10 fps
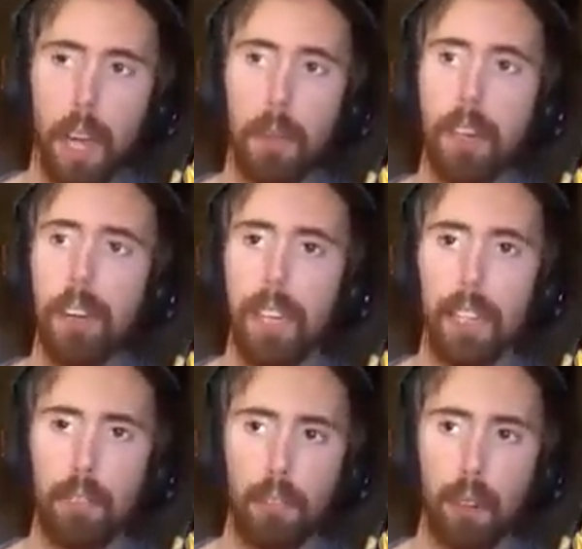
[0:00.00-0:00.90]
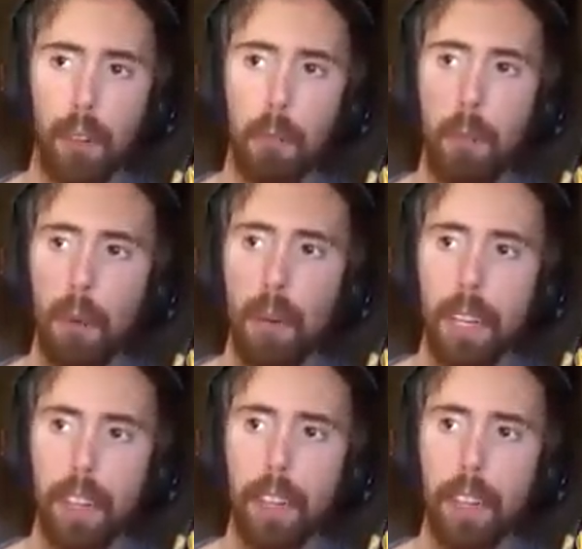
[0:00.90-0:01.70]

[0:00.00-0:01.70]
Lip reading: I mean, like at a certain point,